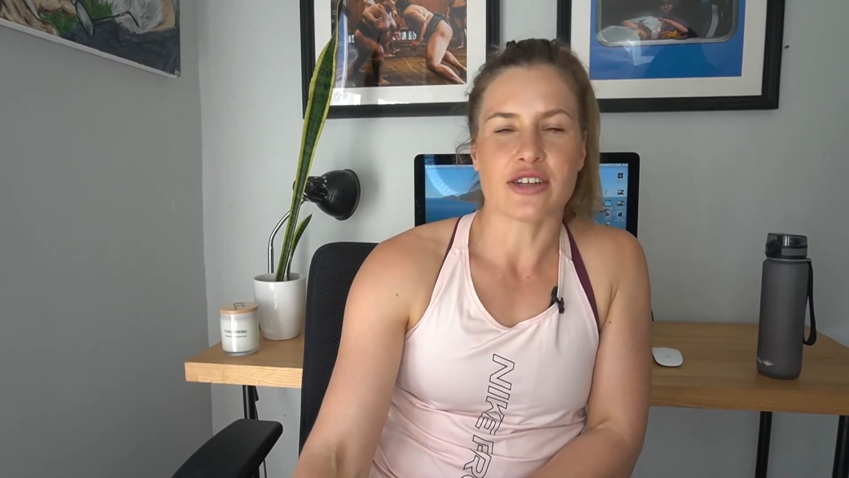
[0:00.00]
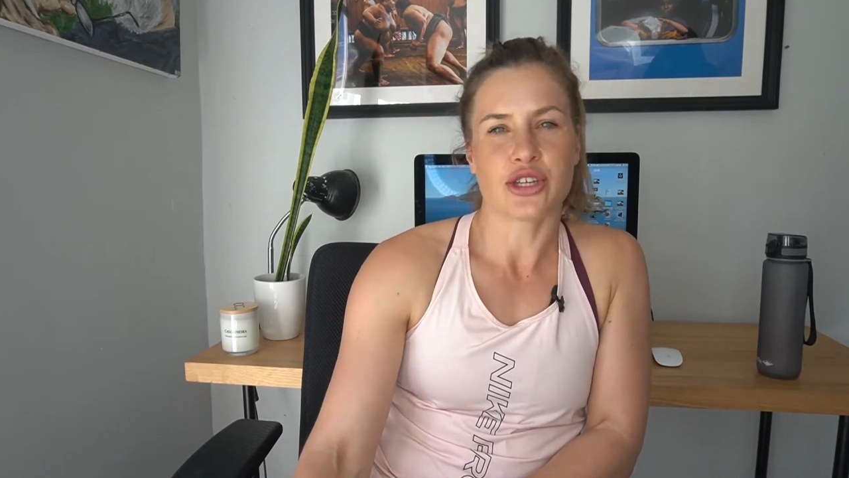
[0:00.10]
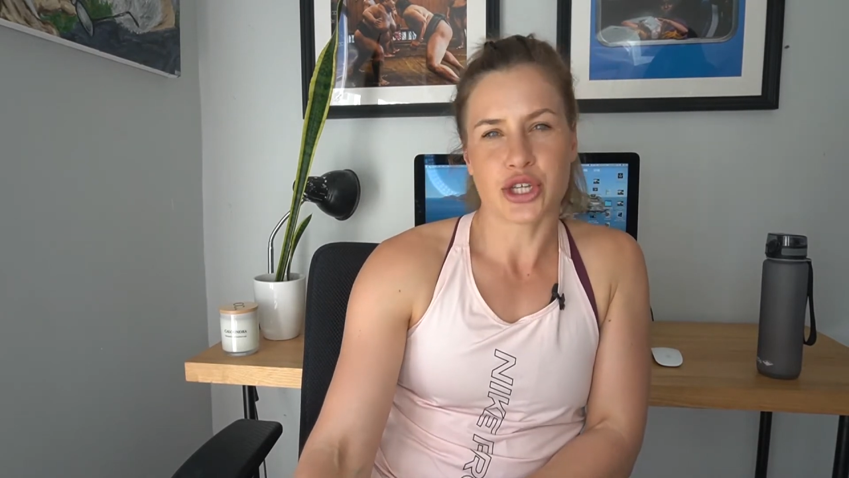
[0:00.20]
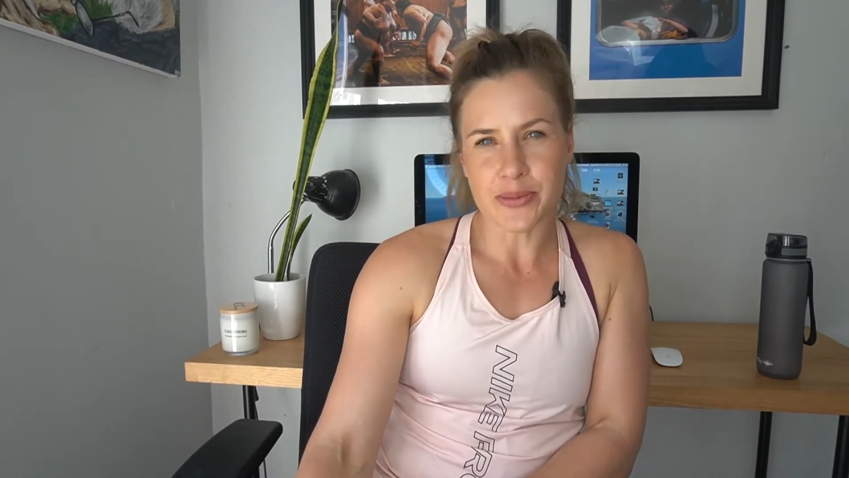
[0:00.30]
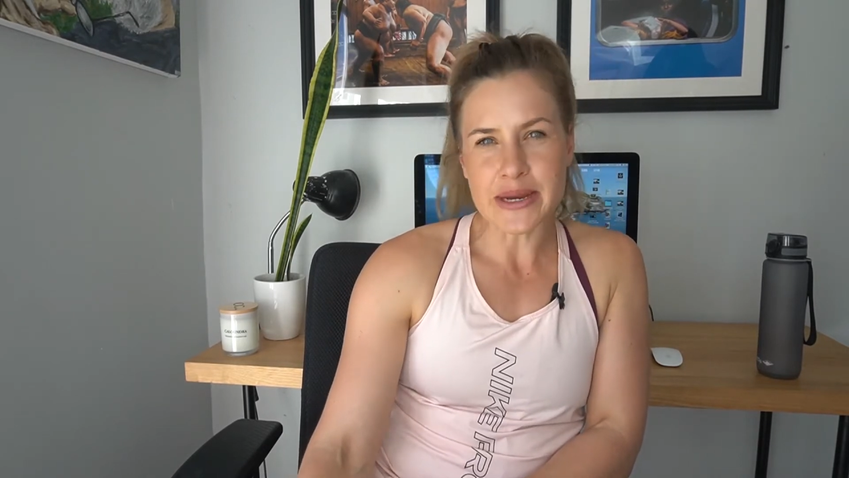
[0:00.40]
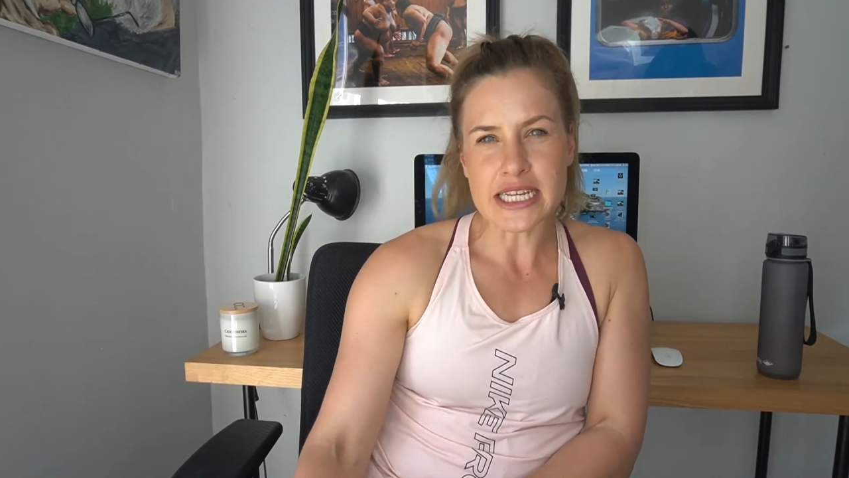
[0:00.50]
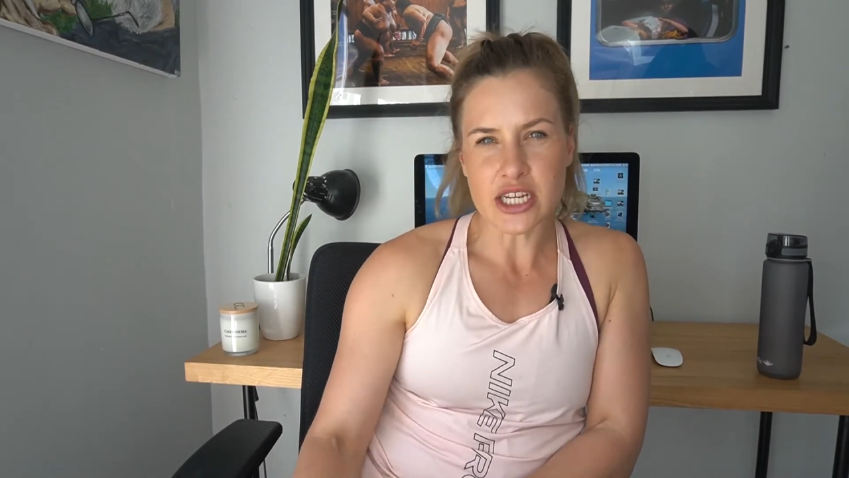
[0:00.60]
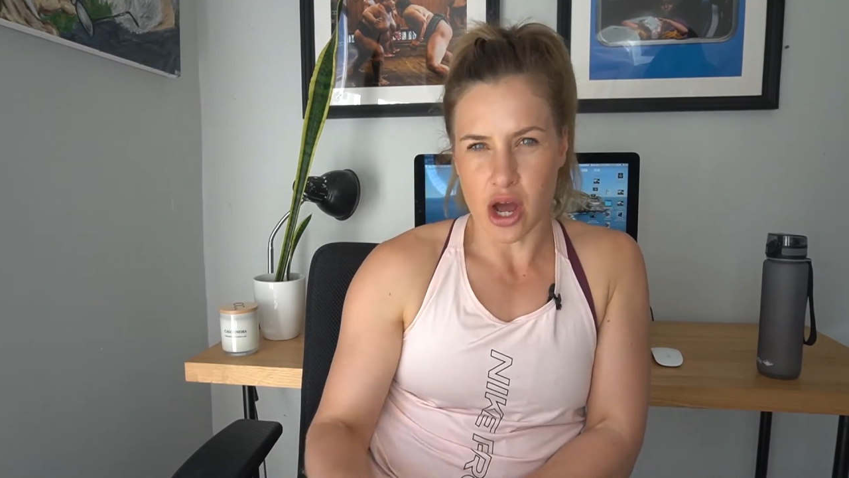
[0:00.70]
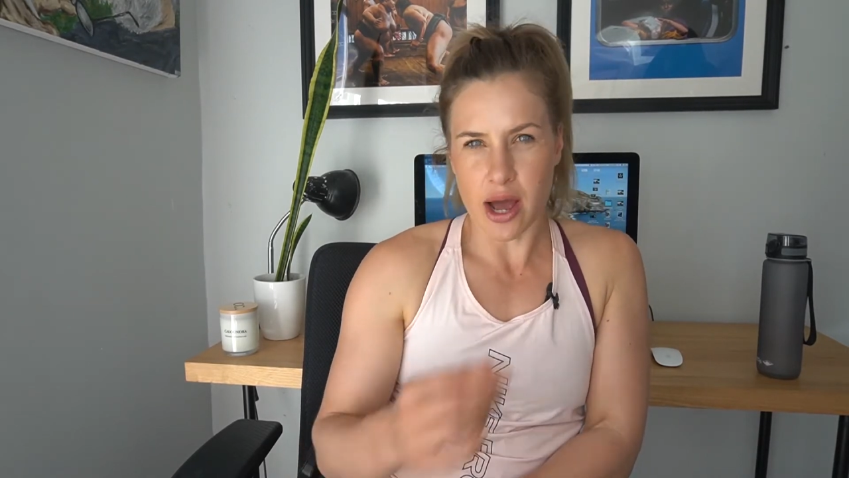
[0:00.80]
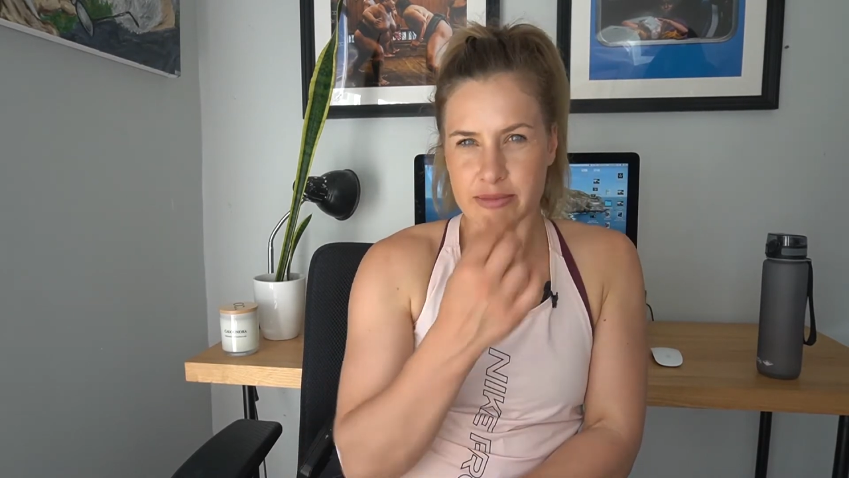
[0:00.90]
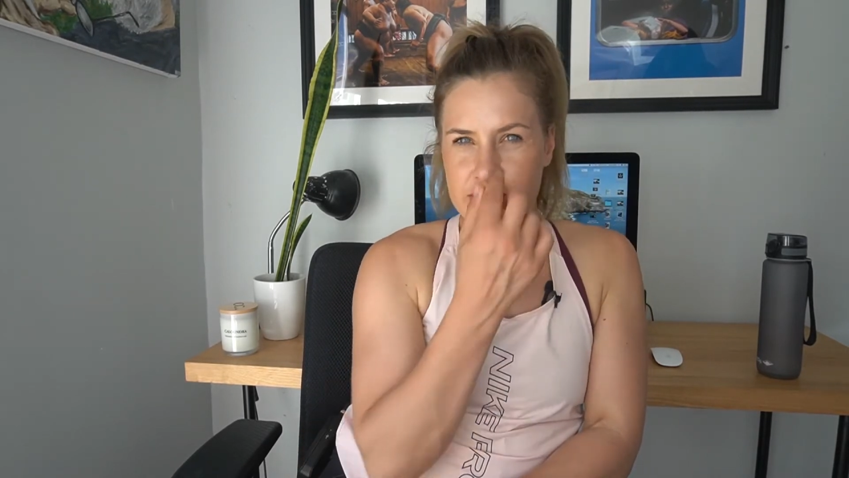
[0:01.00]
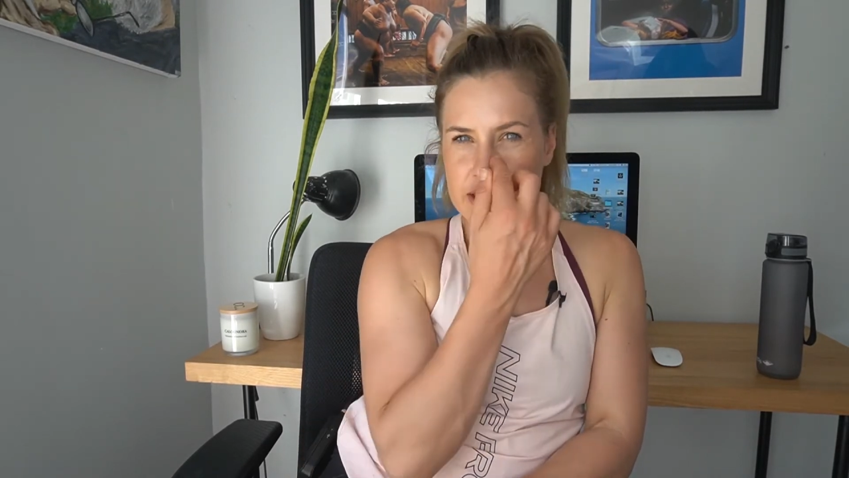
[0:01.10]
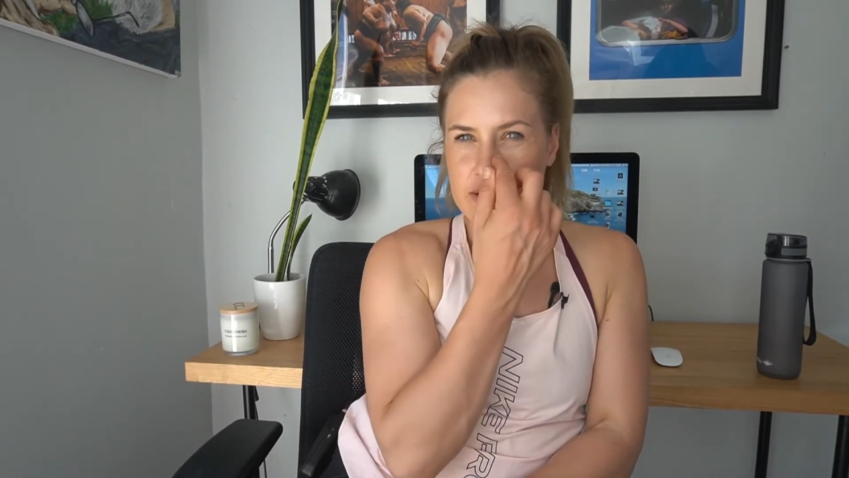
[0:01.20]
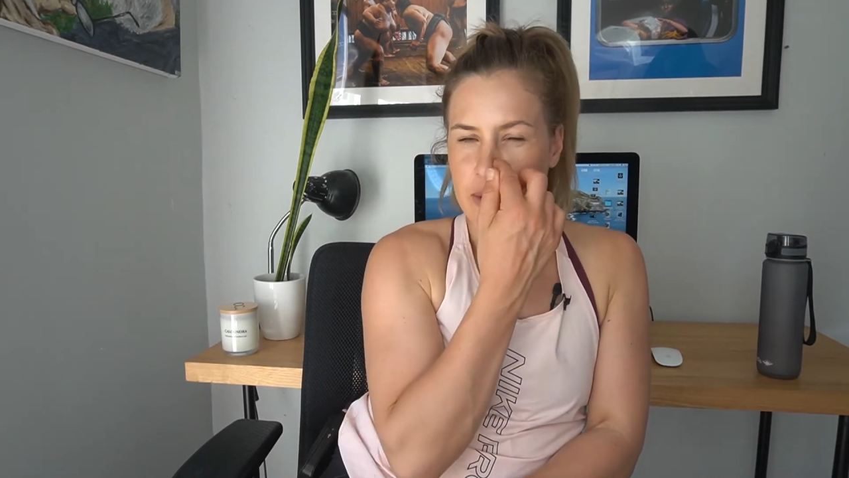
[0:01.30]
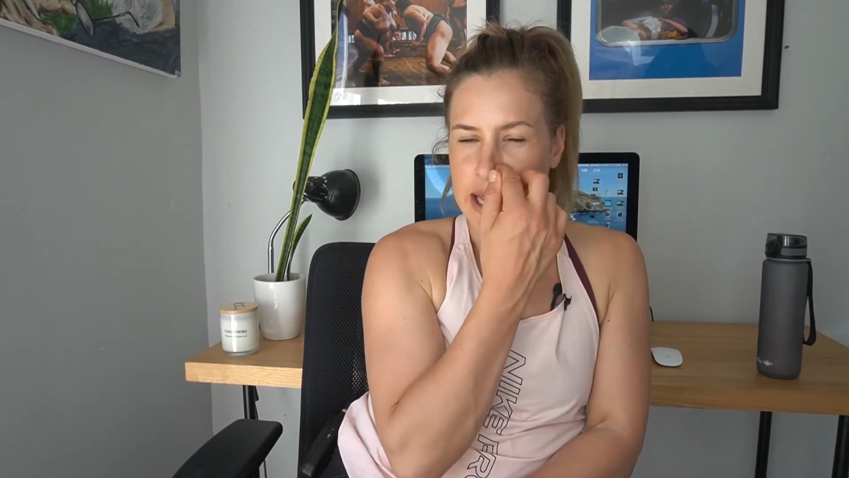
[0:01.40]
too many times
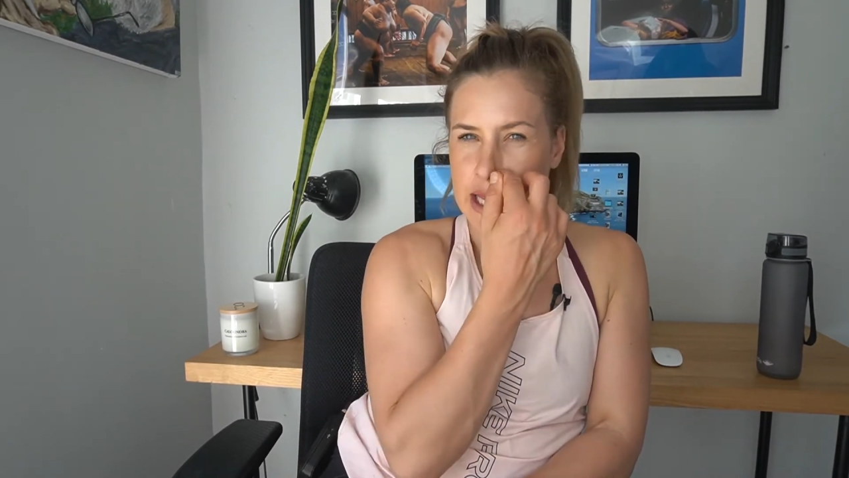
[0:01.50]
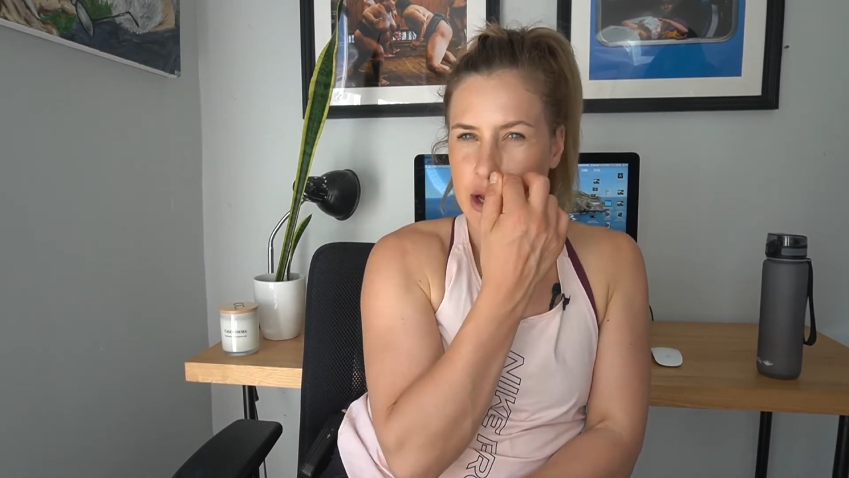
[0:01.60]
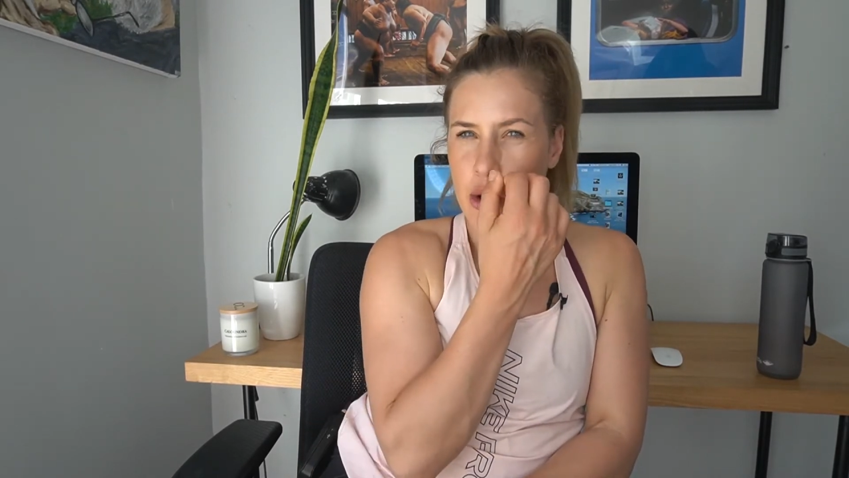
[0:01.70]
this week,